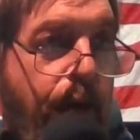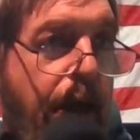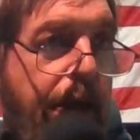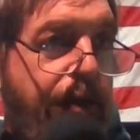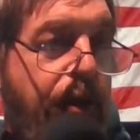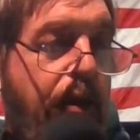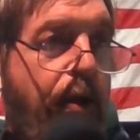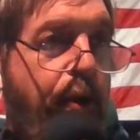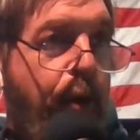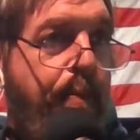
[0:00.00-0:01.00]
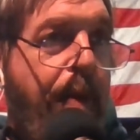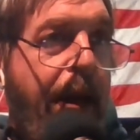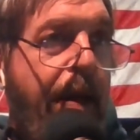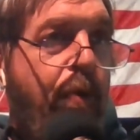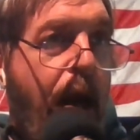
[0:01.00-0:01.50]
guess you call it your
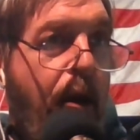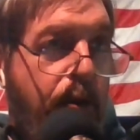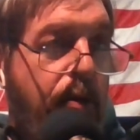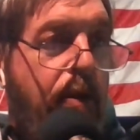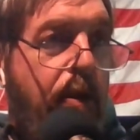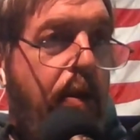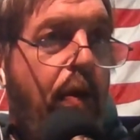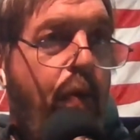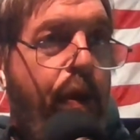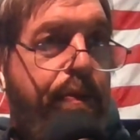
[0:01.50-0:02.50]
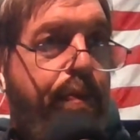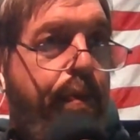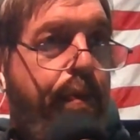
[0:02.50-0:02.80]
main router, which